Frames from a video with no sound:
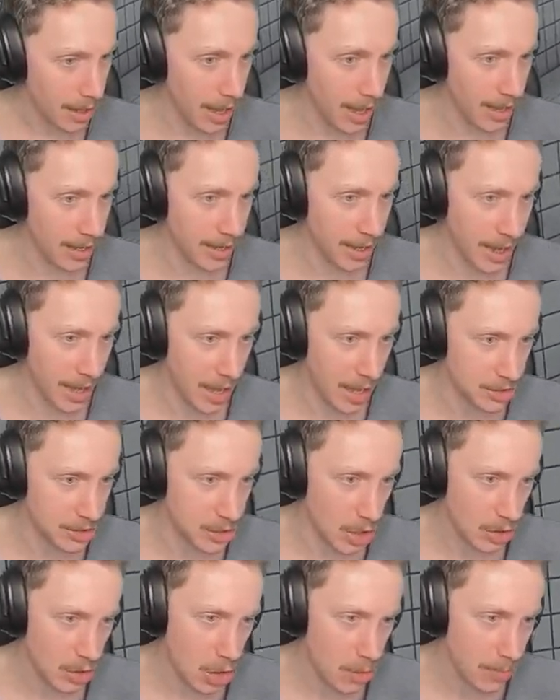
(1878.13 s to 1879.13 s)
Hey, uh,
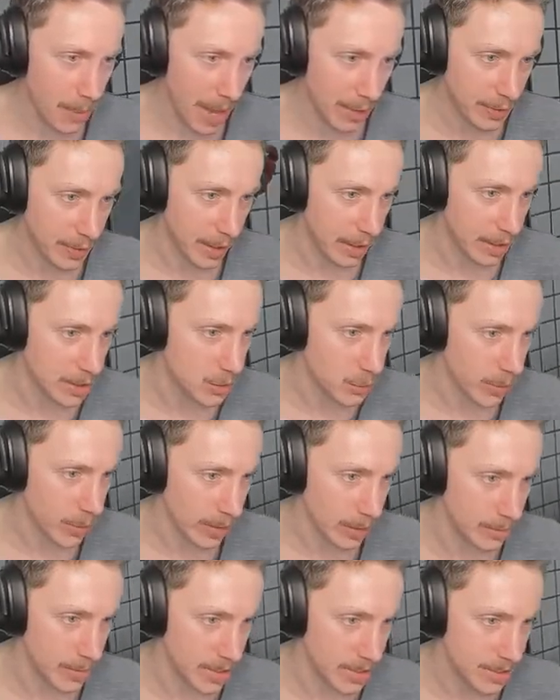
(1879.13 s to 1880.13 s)
don't go back there. It's
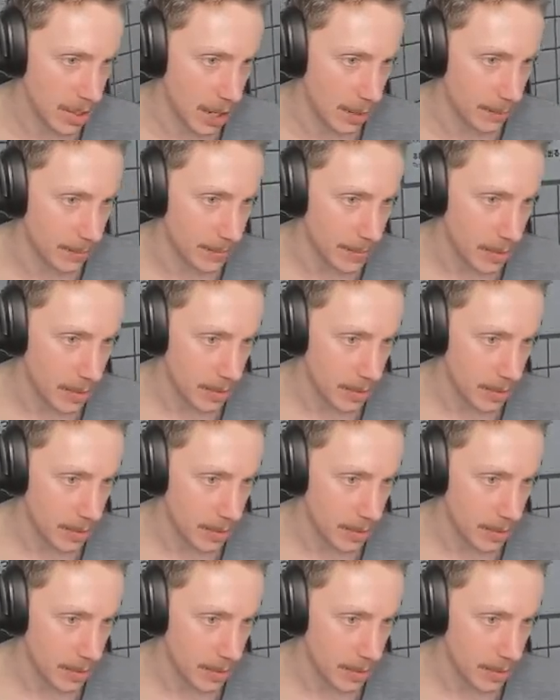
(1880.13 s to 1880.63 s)
really messed up.